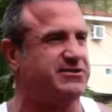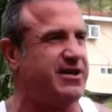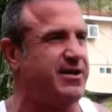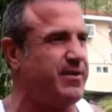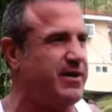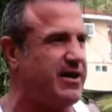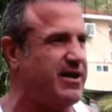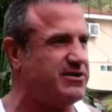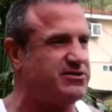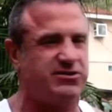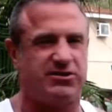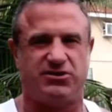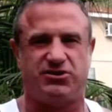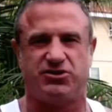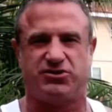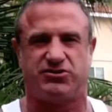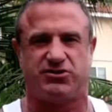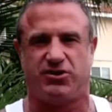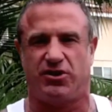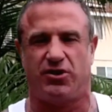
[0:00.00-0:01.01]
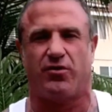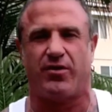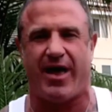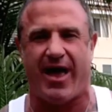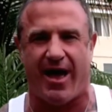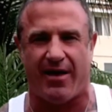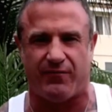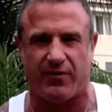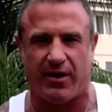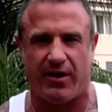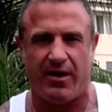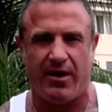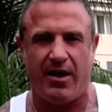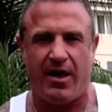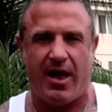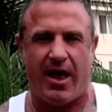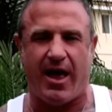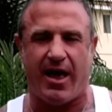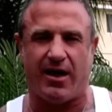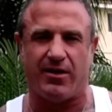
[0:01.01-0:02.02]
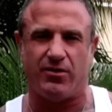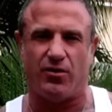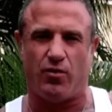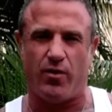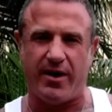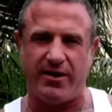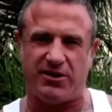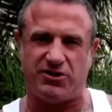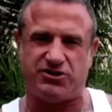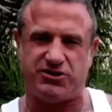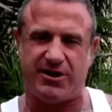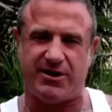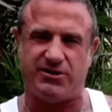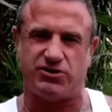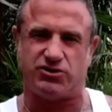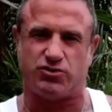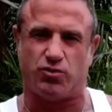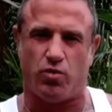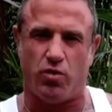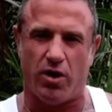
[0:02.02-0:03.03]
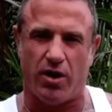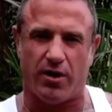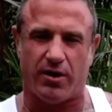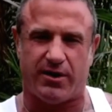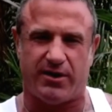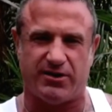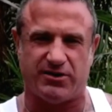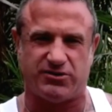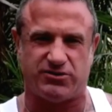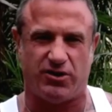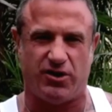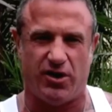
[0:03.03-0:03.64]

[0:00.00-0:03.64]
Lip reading: timidness, you don't have it. And the way the changes work is,